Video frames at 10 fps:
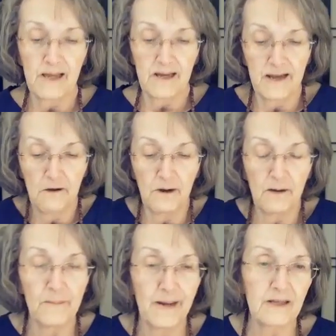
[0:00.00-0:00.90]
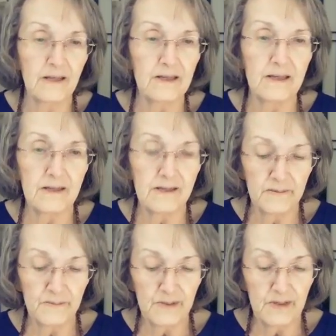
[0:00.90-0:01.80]
Now, a mandala is
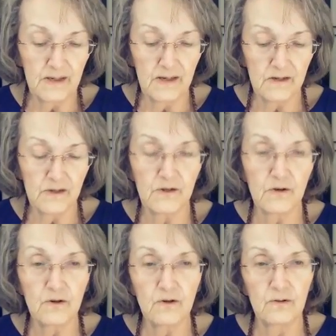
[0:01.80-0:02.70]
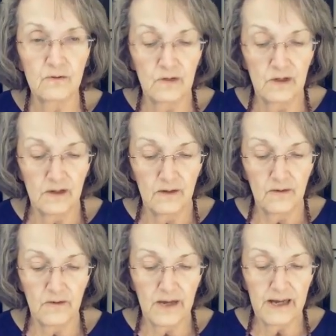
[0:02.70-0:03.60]
simply a circle
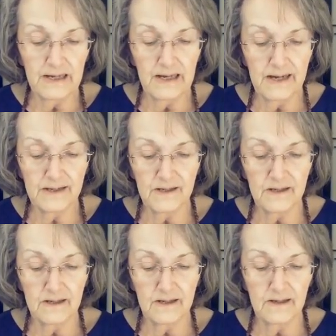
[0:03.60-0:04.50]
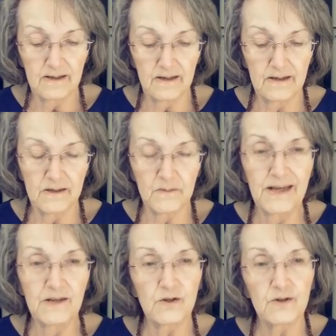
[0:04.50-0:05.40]
that is
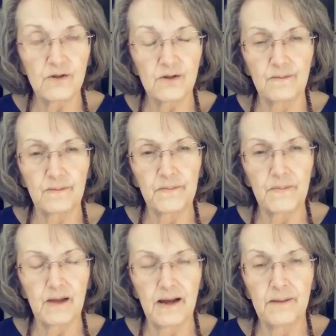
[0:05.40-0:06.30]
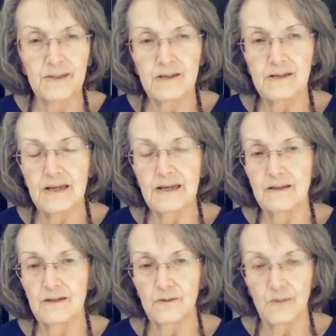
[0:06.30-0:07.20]
made, I'm going to say it
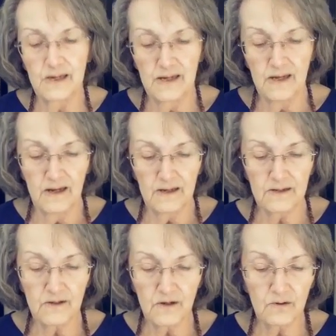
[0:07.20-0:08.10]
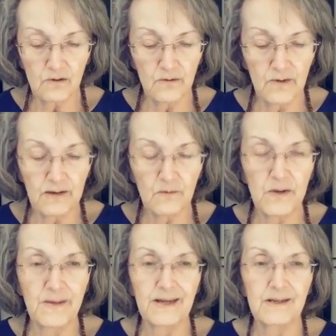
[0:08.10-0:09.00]
this way, a circle that we
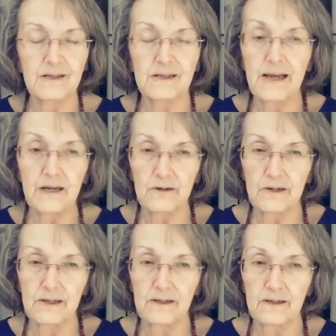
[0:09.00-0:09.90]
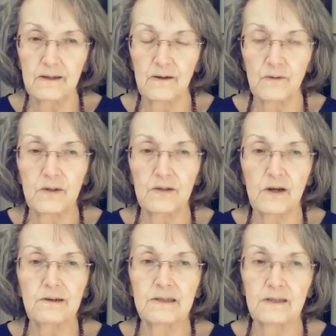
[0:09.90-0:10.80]
make sacred with
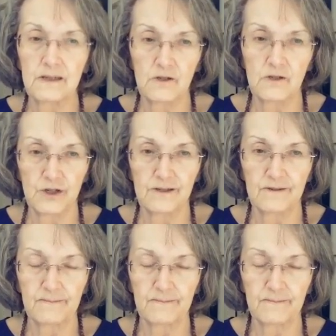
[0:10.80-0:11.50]
our intention.